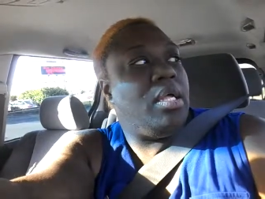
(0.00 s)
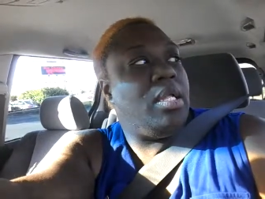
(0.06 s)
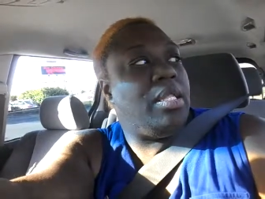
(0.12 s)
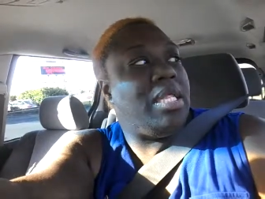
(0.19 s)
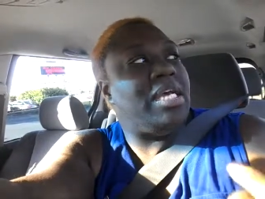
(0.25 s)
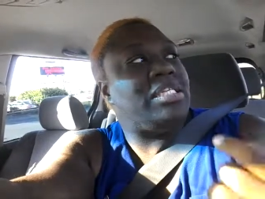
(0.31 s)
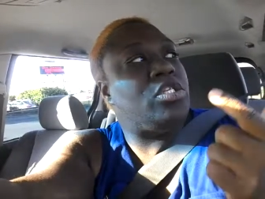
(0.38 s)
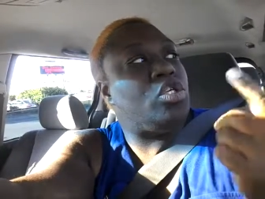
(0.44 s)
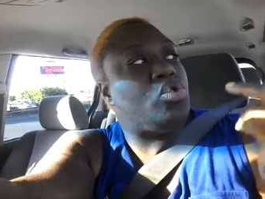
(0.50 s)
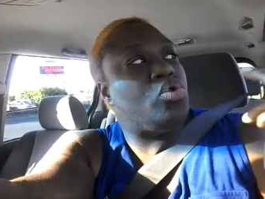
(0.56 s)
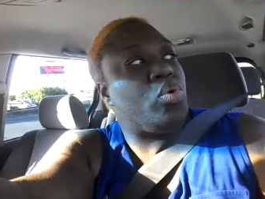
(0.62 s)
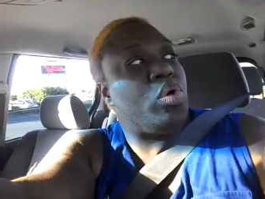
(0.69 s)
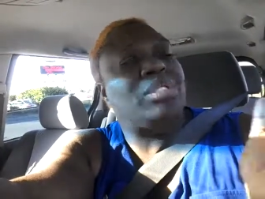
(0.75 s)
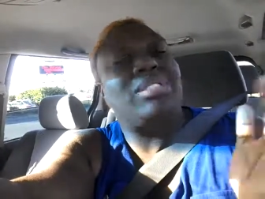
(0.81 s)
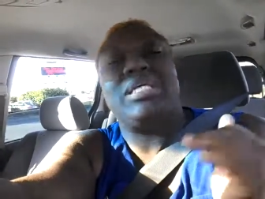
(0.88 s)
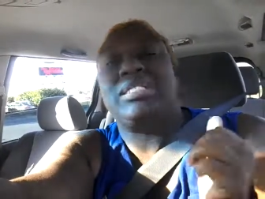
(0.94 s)
That's a
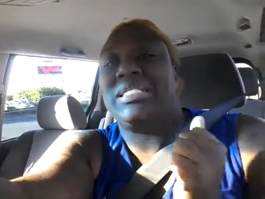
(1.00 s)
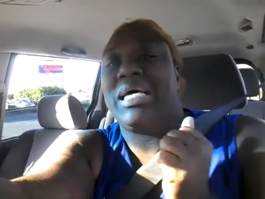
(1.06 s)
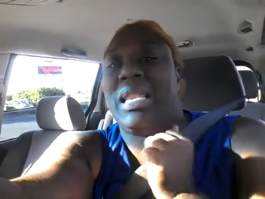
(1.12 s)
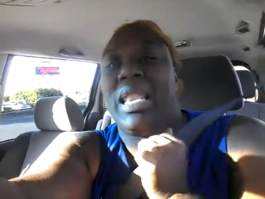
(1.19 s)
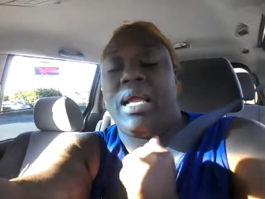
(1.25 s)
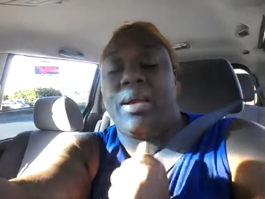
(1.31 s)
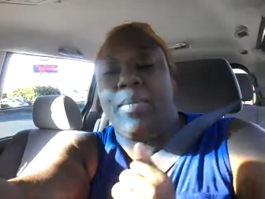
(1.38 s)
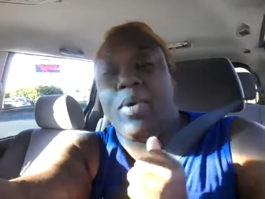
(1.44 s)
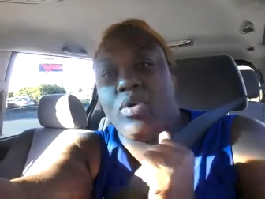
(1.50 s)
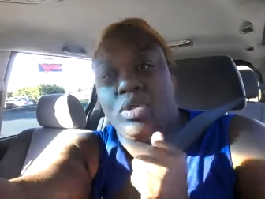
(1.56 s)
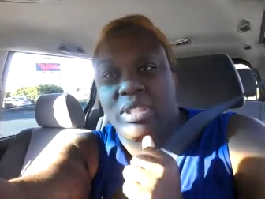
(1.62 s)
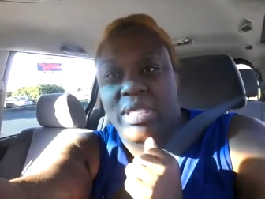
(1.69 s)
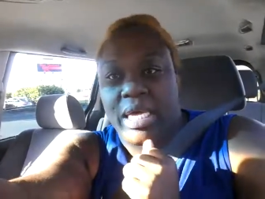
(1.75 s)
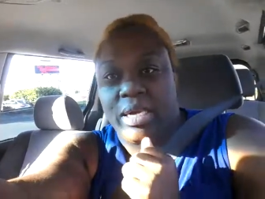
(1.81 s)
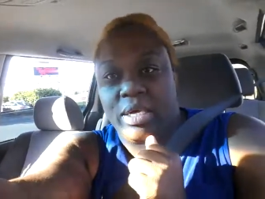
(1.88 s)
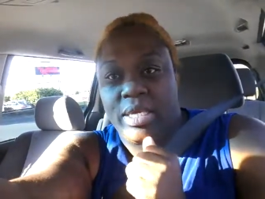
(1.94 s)
truck that sound like a
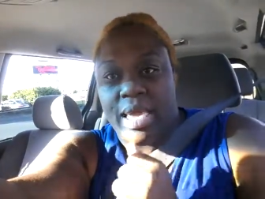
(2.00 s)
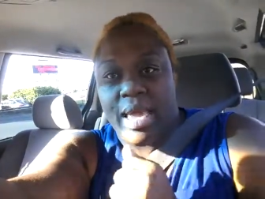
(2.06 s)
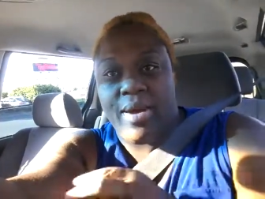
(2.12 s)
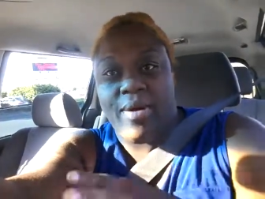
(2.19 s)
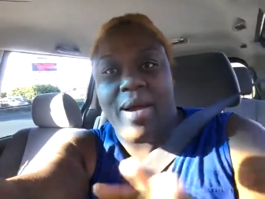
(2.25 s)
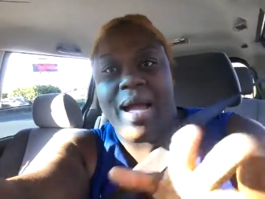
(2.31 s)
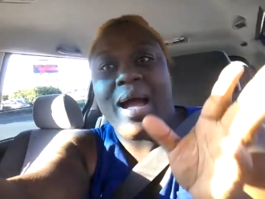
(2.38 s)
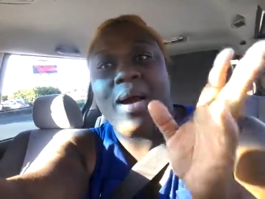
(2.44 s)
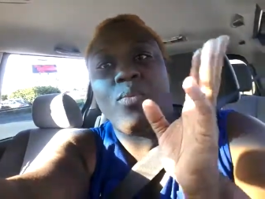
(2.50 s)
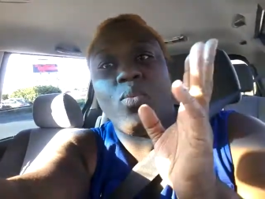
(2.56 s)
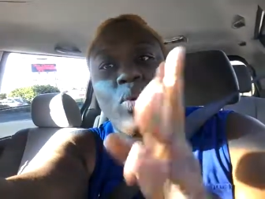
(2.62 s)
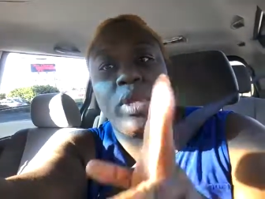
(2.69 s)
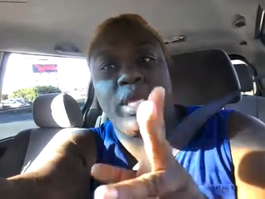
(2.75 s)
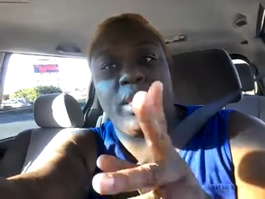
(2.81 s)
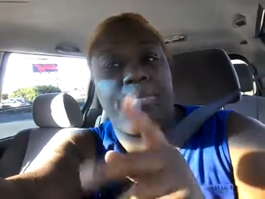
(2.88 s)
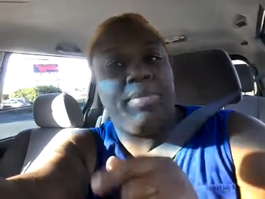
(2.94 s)
motorcycle, y'all. I'm
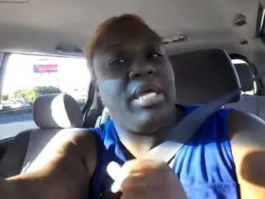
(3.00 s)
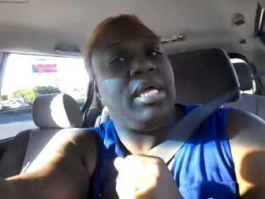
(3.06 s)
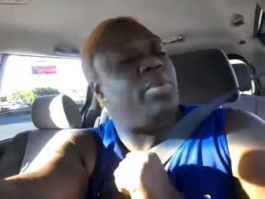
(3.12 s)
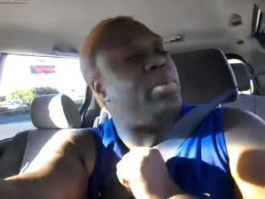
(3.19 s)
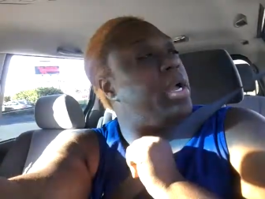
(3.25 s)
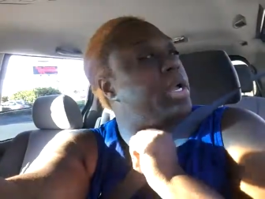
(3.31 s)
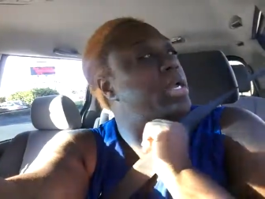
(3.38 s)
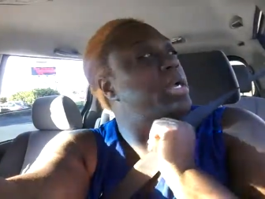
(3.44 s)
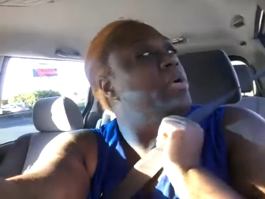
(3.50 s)
weak, but anyway,